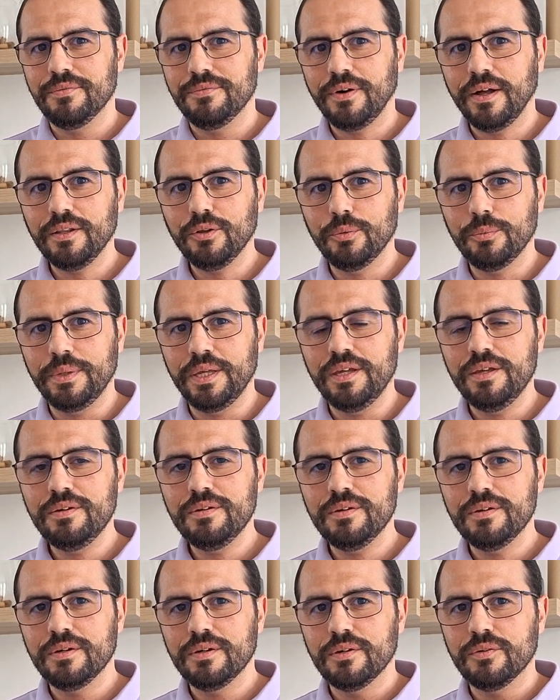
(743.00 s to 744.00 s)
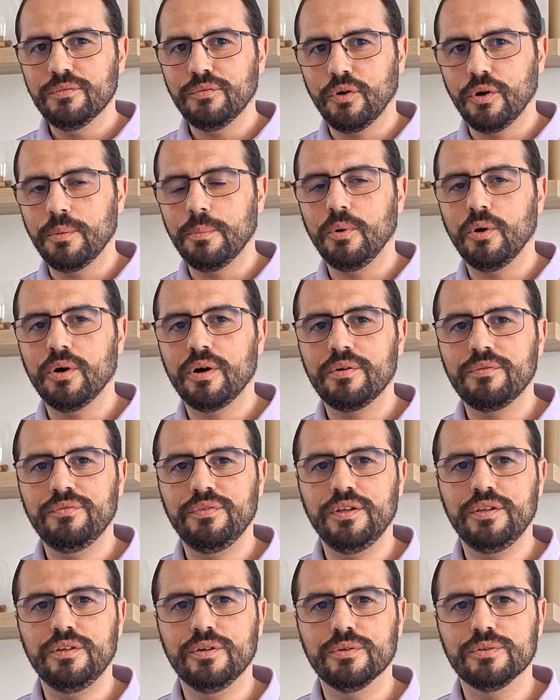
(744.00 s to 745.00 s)
Follow me for more
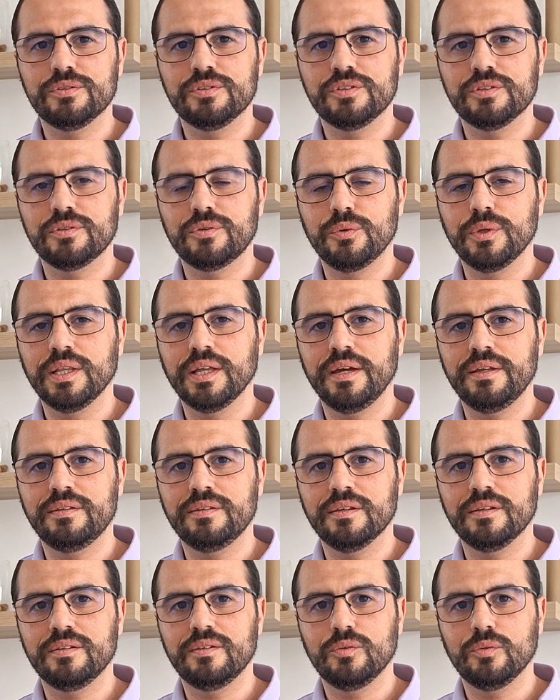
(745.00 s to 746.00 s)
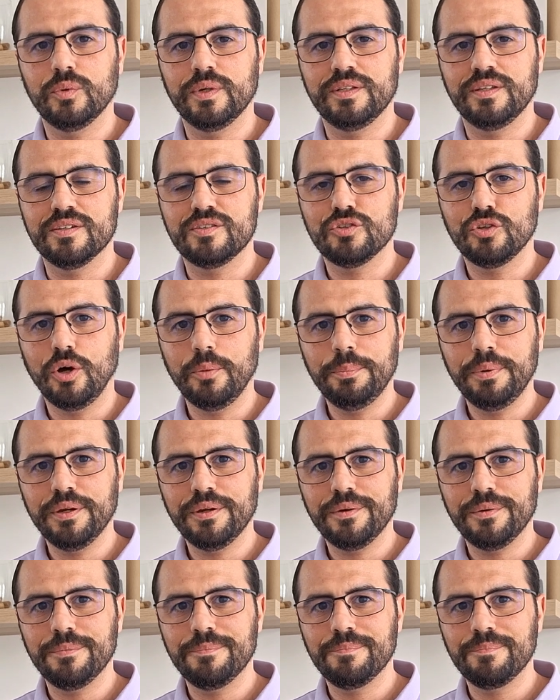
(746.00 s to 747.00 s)
videos related with this
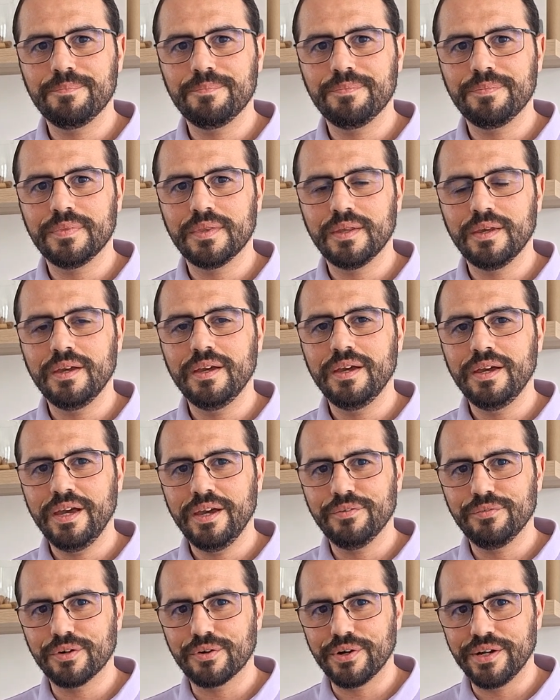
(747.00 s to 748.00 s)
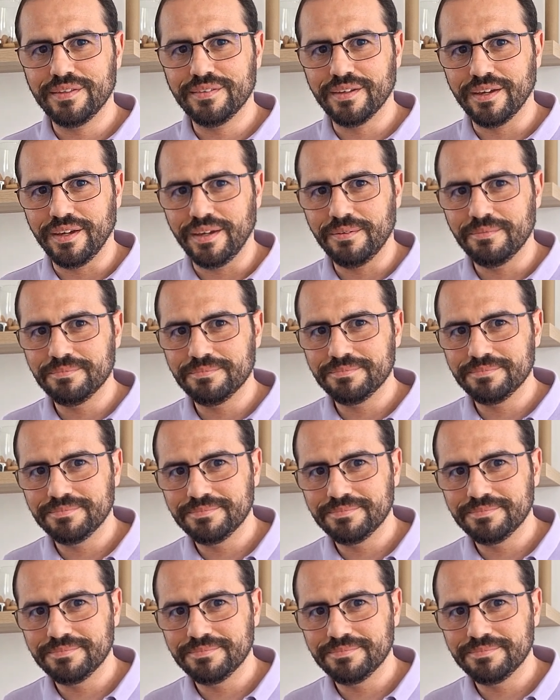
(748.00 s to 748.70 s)
topic. Have a great day.